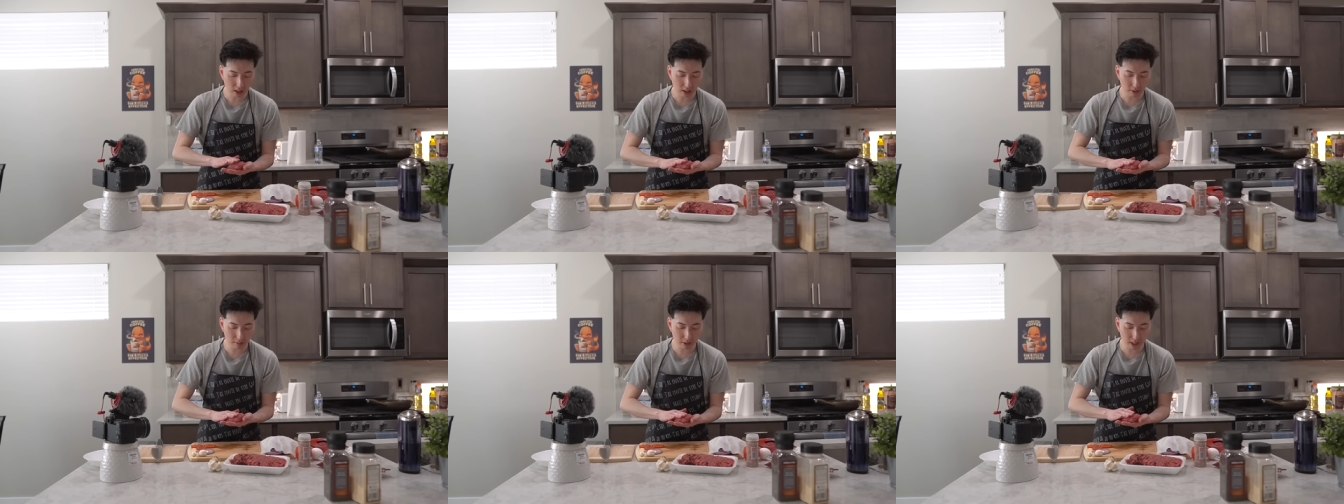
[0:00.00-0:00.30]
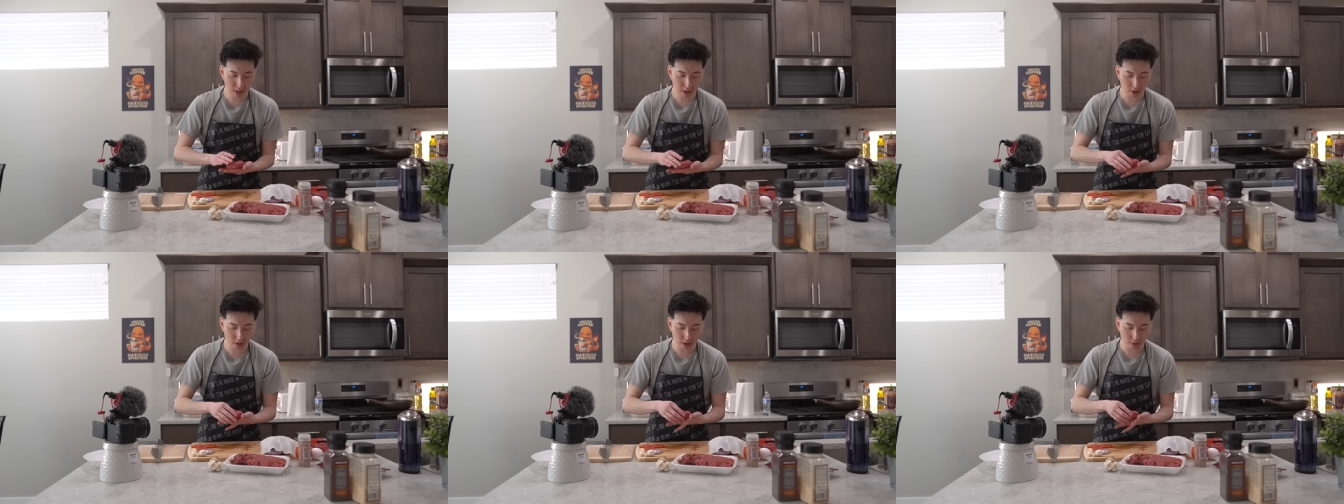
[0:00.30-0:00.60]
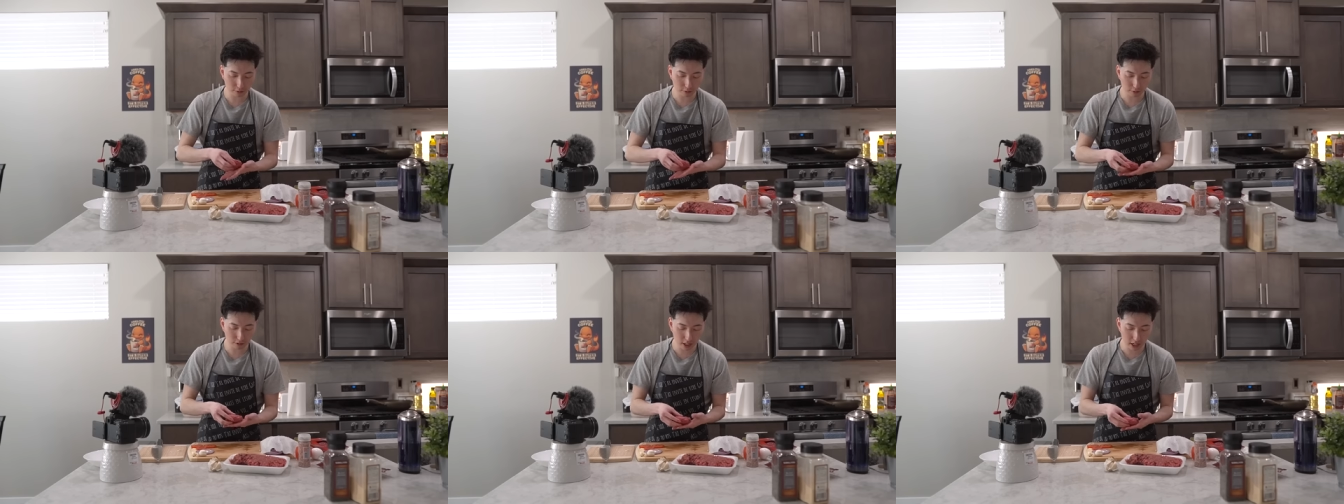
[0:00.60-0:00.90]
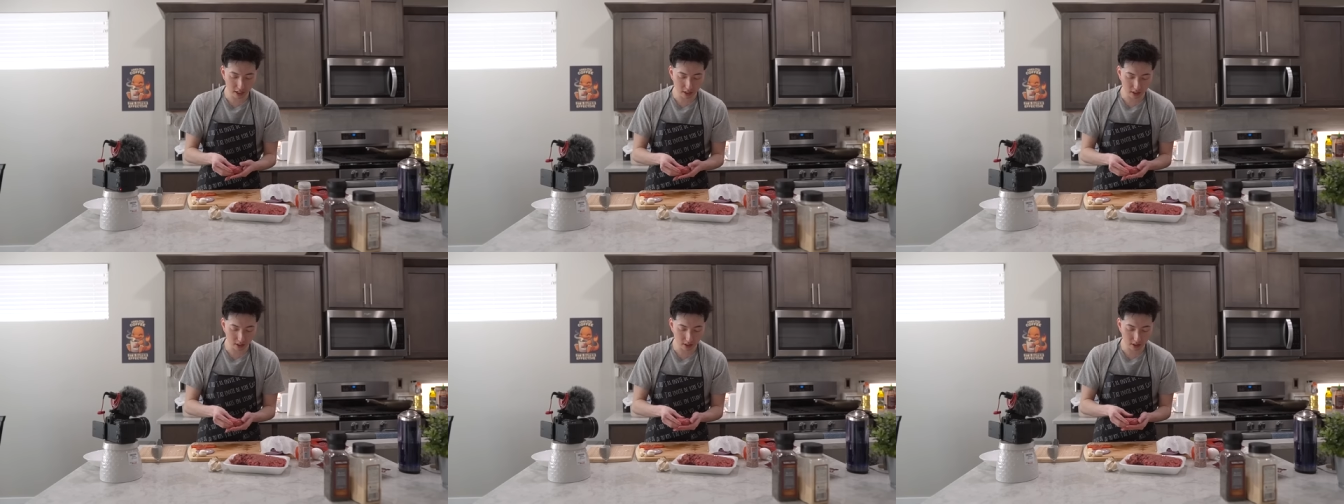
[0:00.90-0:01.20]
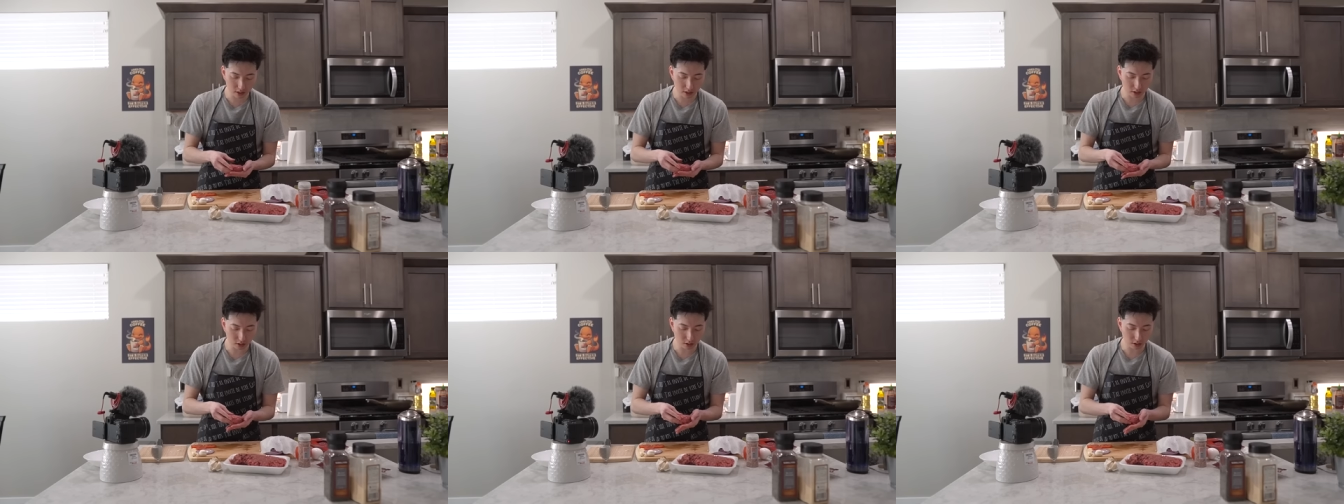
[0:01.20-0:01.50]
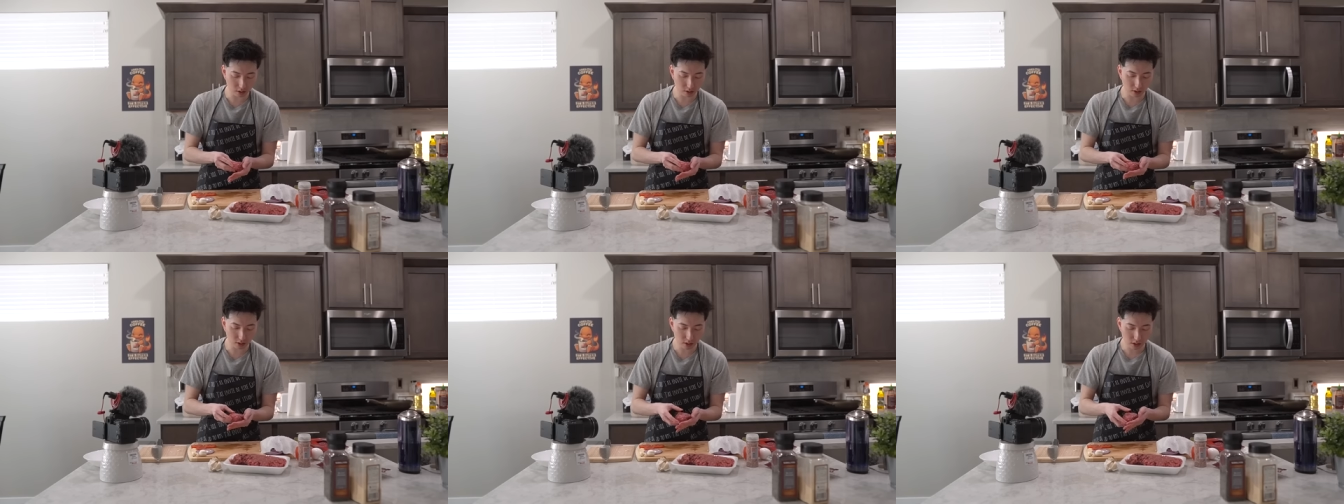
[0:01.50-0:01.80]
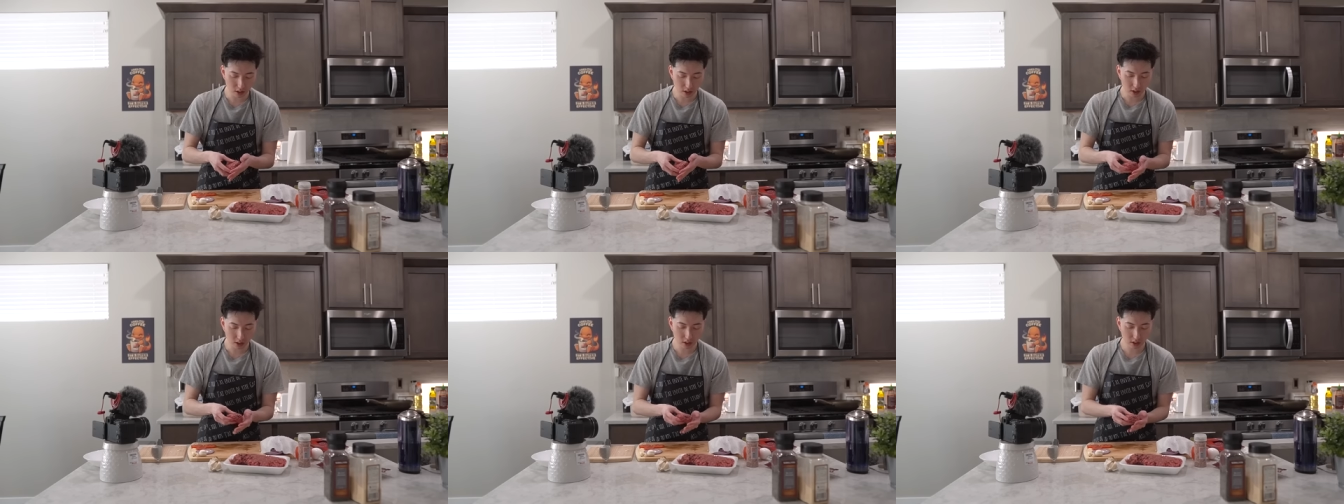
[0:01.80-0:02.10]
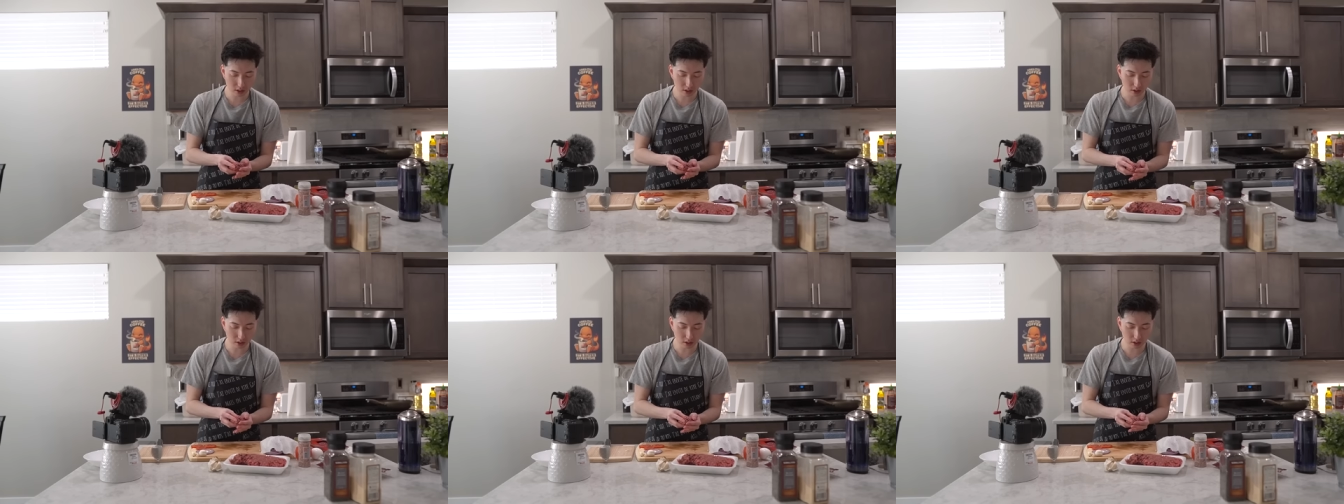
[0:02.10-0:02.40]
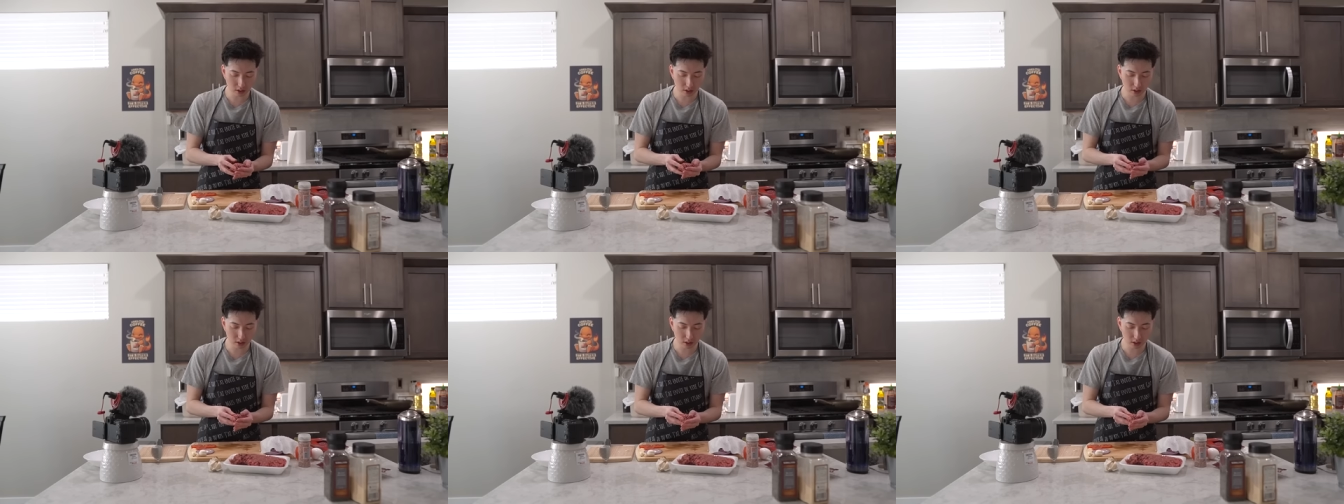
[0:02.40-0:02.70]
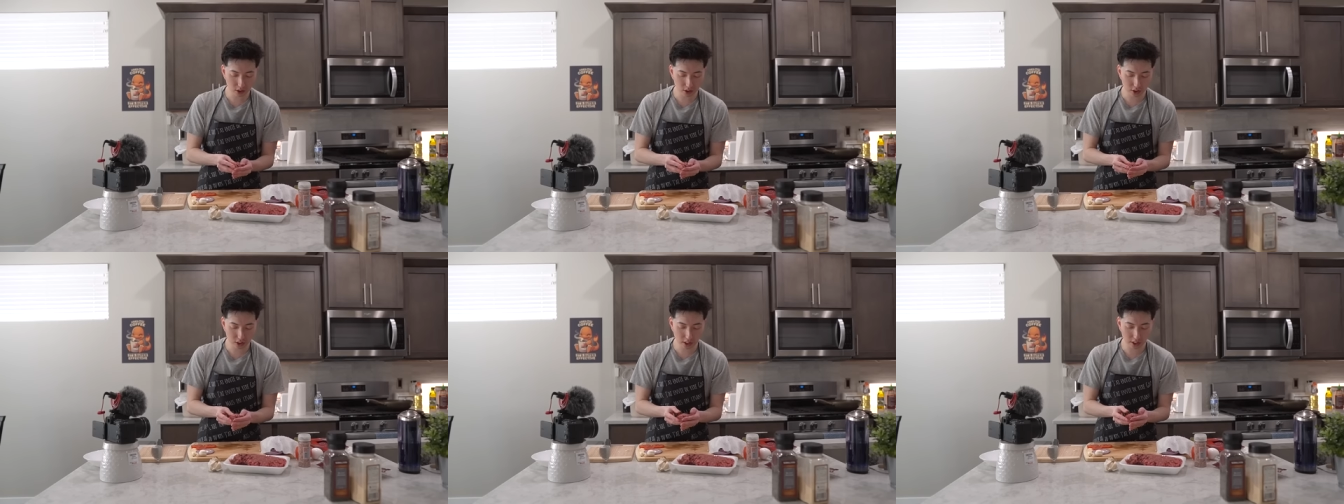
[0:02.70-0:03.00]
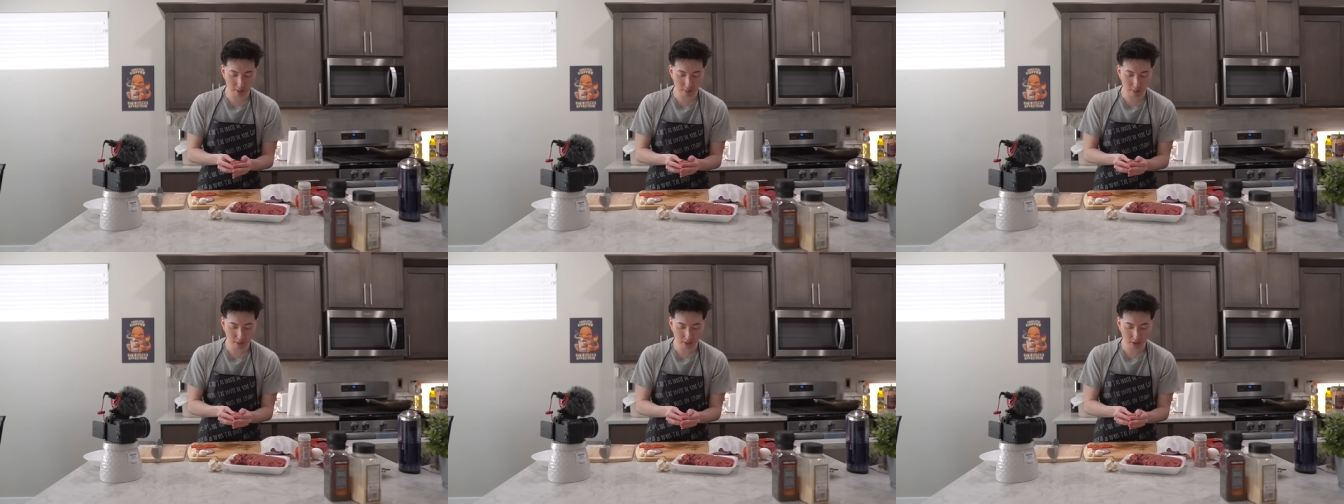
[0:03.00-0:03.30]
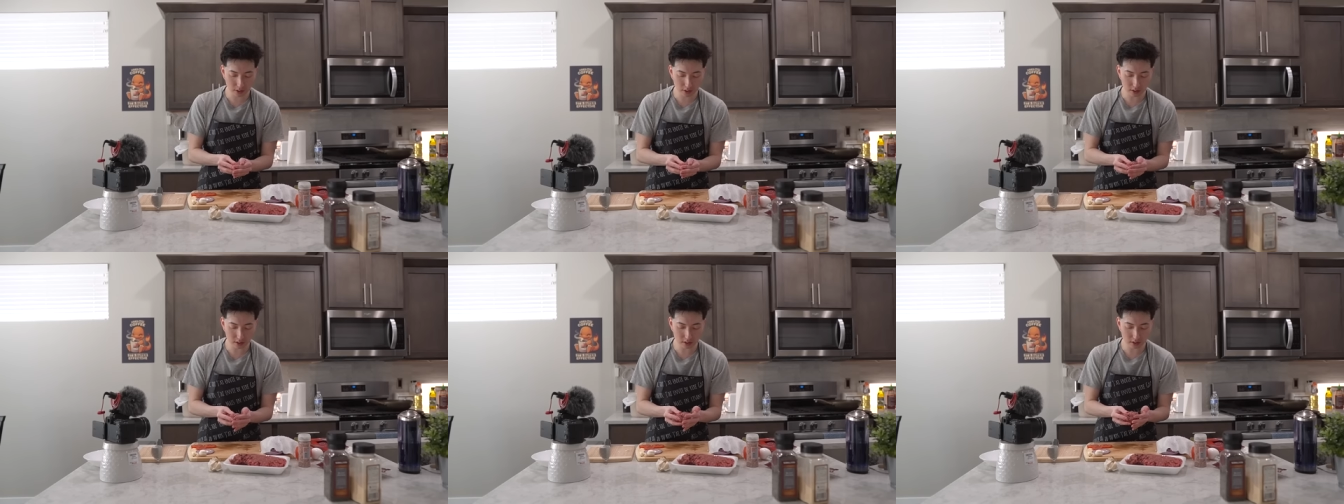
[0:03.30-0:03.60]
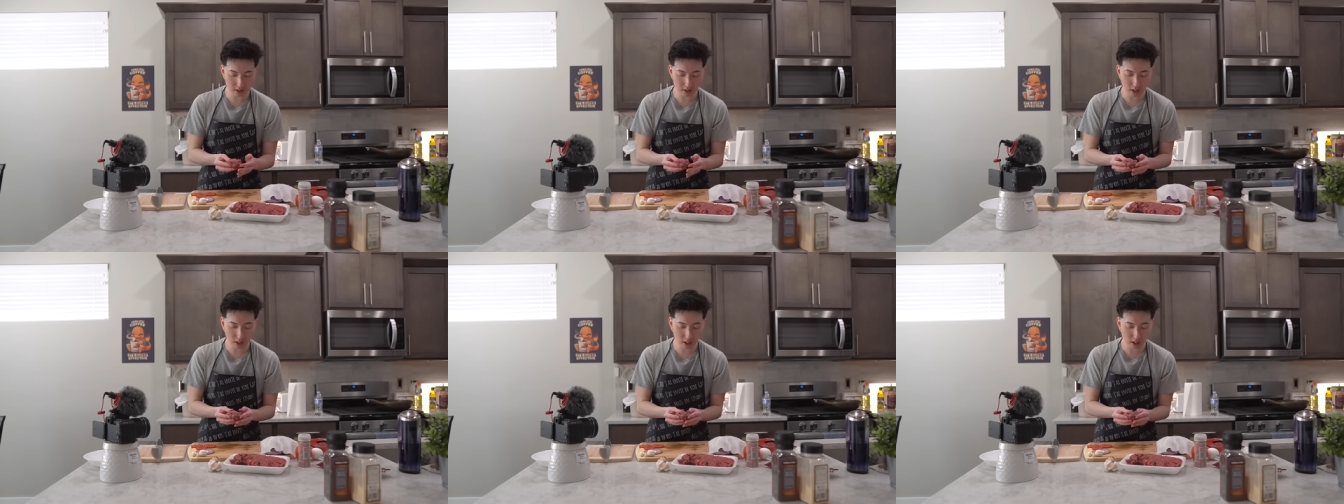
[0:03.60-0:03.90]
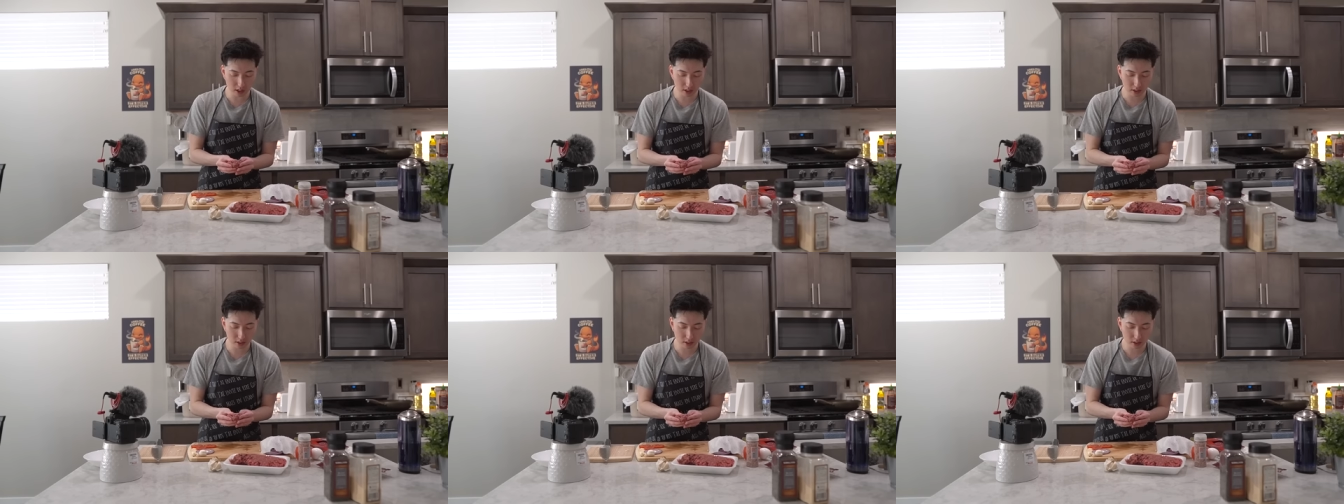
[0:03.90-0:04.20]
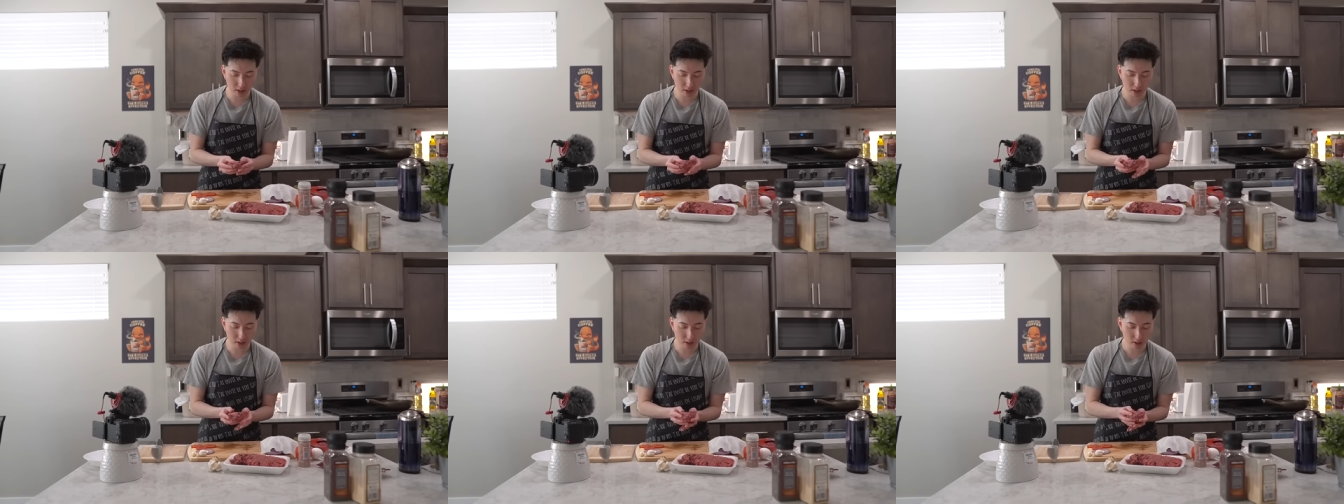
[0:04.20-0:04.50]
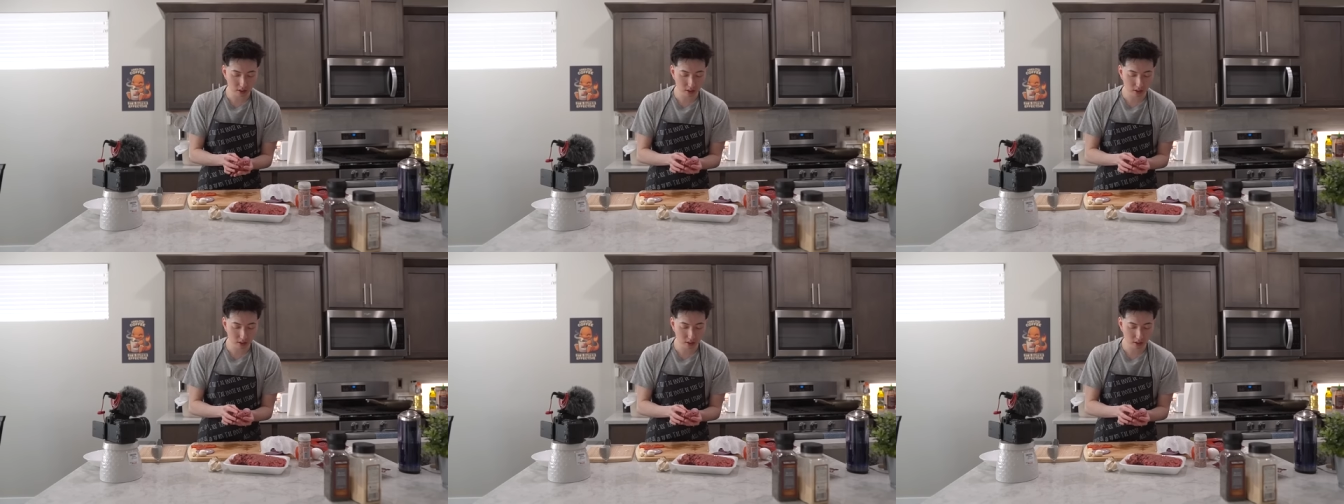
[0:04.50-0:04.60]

Gotta make sure I flatten it so it's a good shape and size.